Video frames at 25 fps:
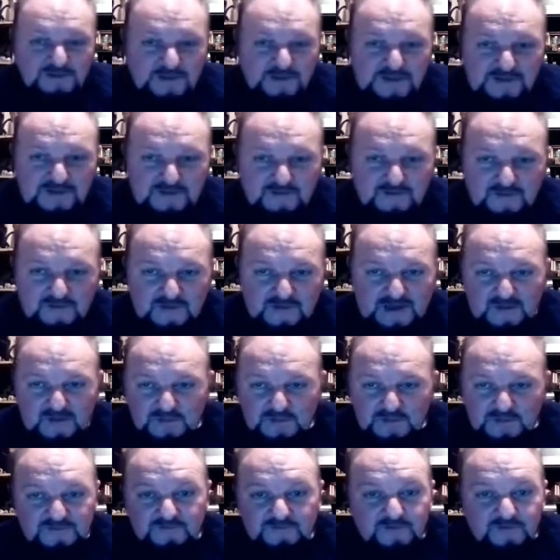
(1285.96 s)
do anything for me. It
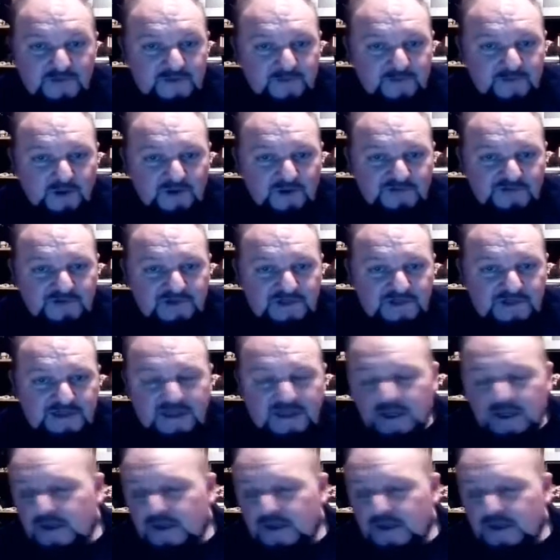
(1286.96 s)
wasn't for me personally.